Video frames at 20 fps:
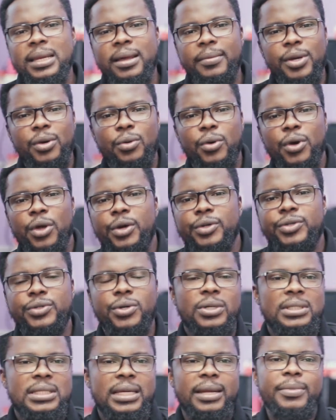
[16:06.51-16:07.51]
Let me know your
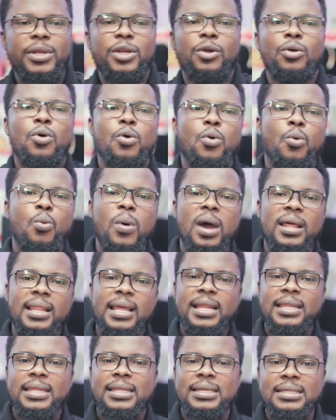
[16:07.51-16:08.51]
thoughts. Let me know
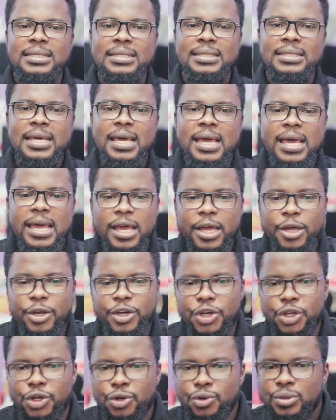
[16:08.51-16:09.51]
whether this
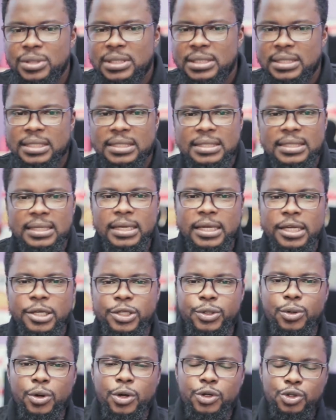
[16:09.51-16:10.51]
new season
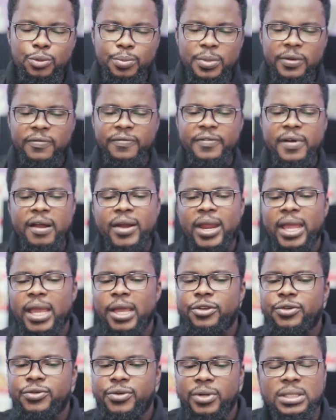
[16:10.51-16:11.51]
is going to be very
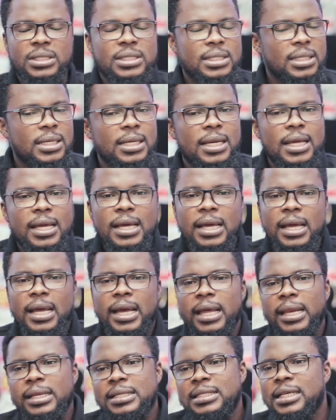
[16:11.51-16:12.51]
interesting,
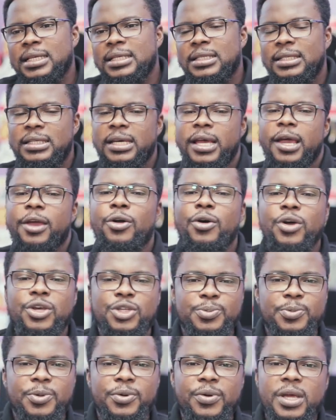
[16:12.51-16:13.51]
and just share your
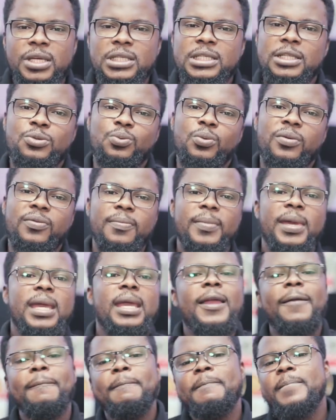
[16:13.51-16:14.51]
experiences with
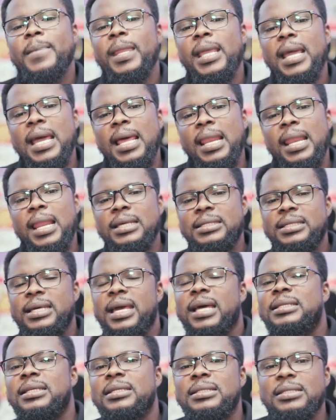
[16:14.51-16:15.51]
me. And let's
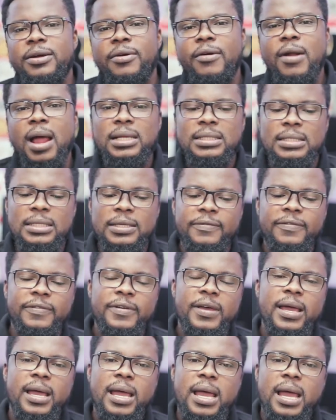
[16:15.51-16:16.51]
get interactive.
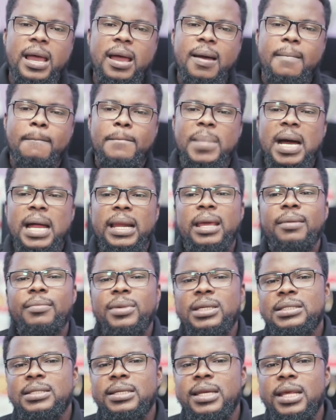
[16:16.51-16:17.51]
My name
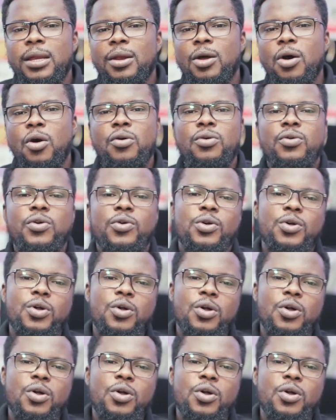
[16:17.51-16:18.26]
is Nino.